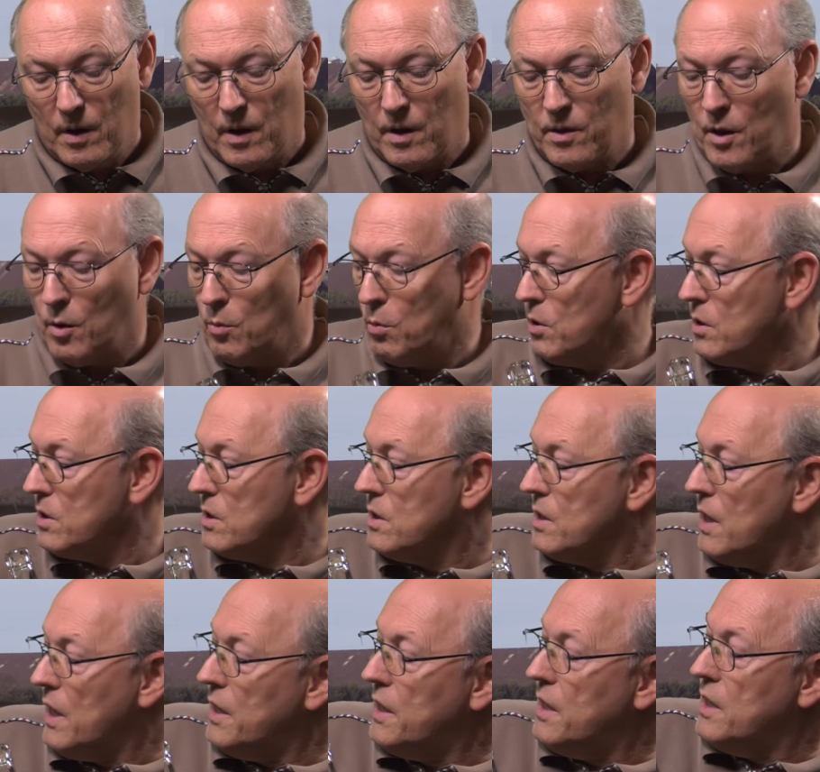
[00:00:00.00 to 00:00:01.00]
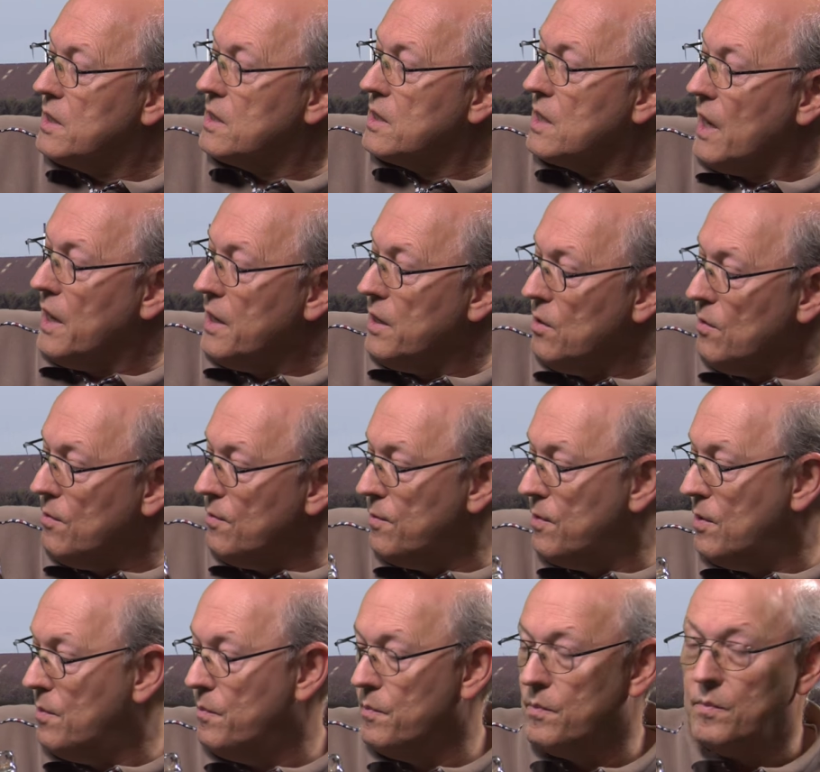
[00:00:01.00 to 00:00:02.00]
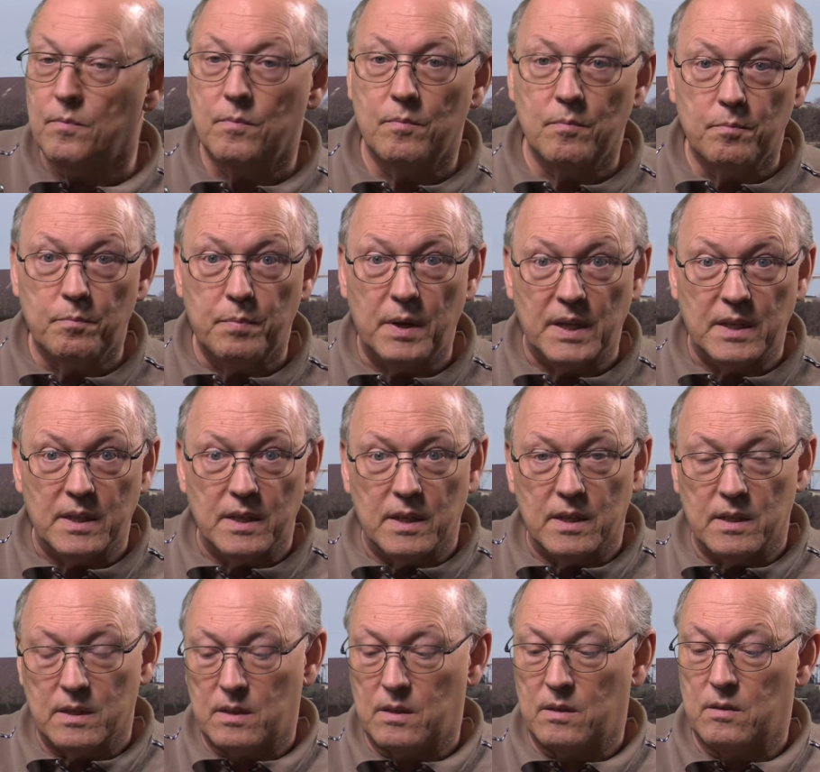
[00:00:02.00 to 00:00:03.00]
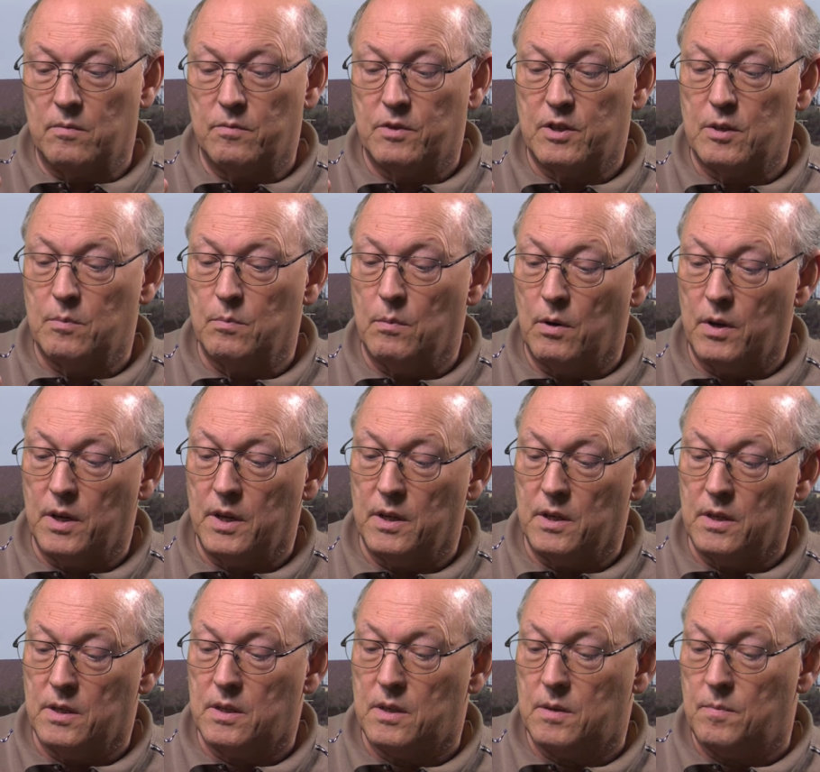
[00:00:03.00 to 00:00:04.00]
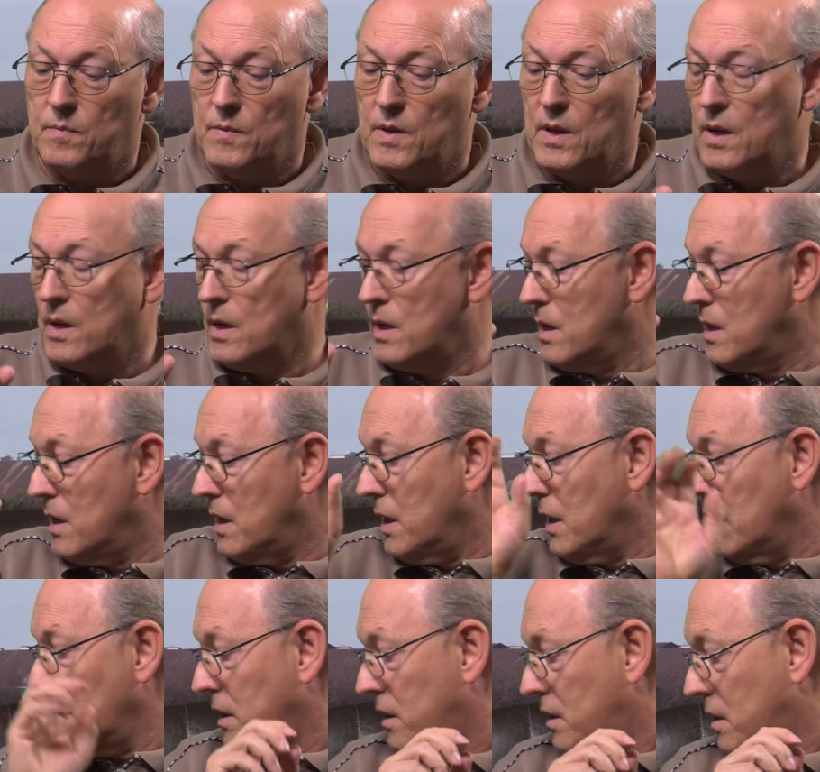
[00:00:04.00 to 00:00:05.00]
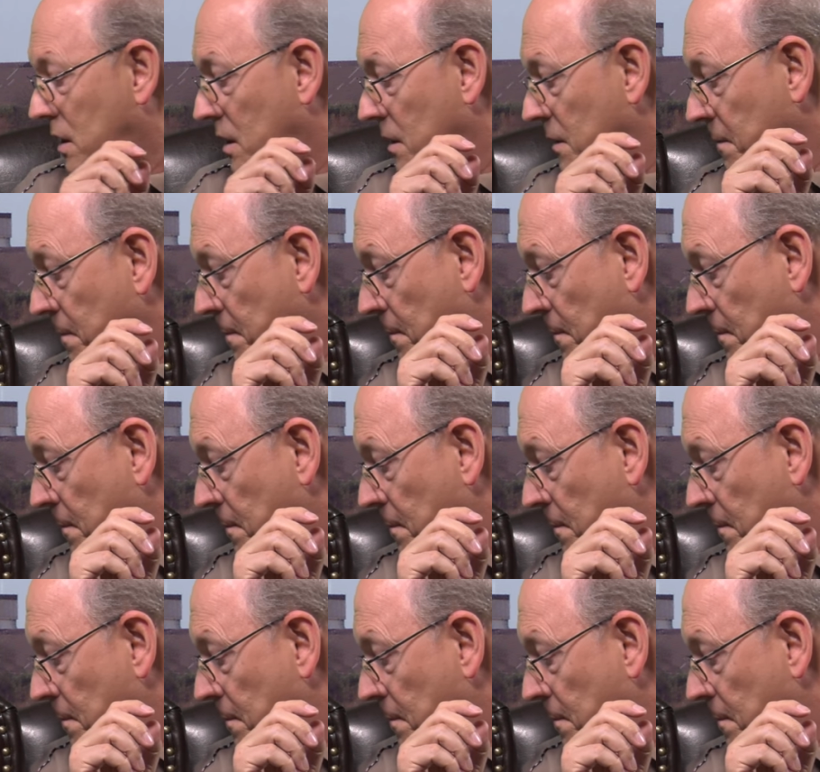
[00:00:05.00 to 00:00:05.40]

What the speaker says: and there wasn't any sign of peatiness, smokiness in it,